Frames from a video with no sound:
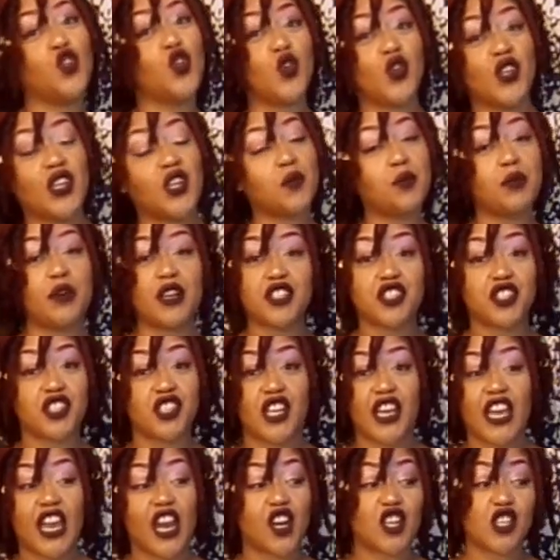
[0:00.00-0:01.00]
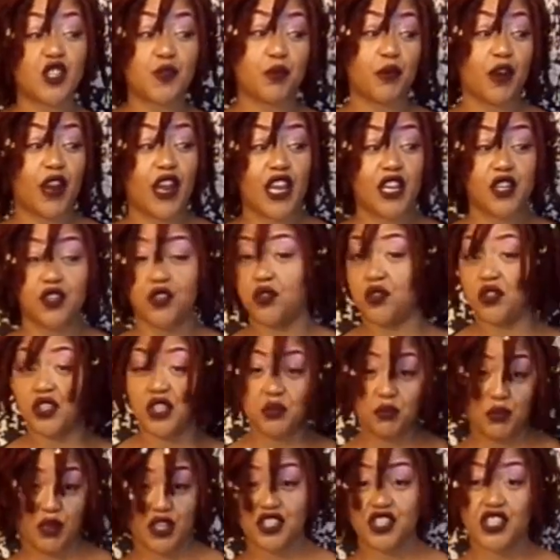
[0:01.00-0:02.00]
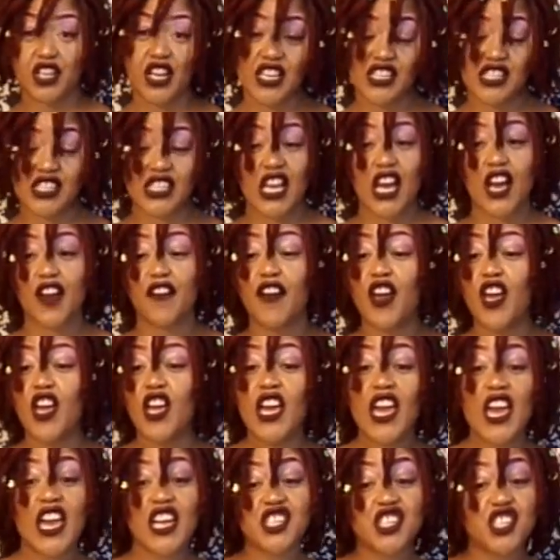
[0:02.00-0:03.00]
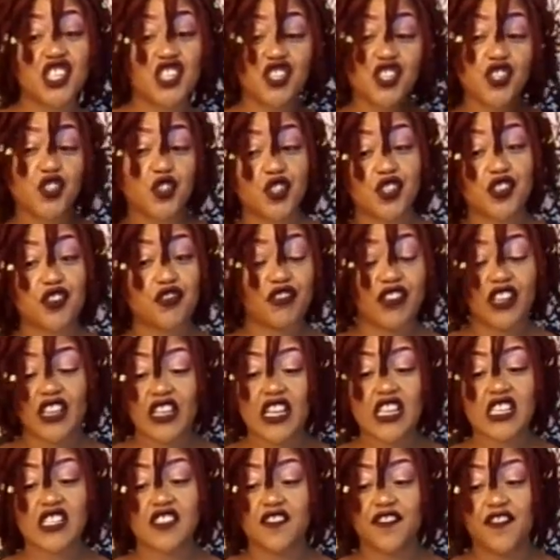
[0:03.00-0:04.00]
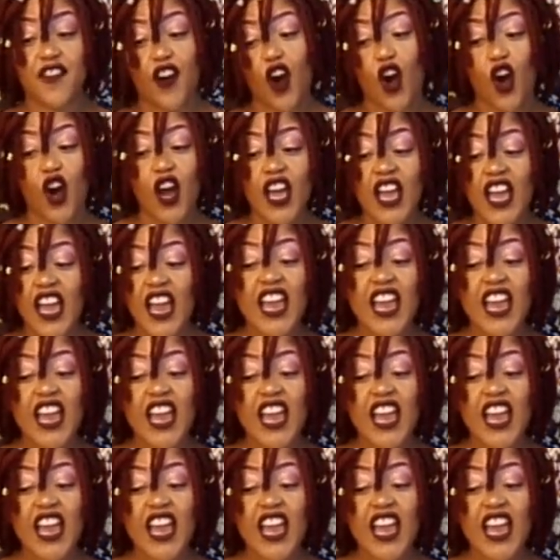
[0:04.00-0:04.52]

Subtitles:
need a bunch of hairspray, you don't need a bunch of that stuff. It just usually really doesn't fall.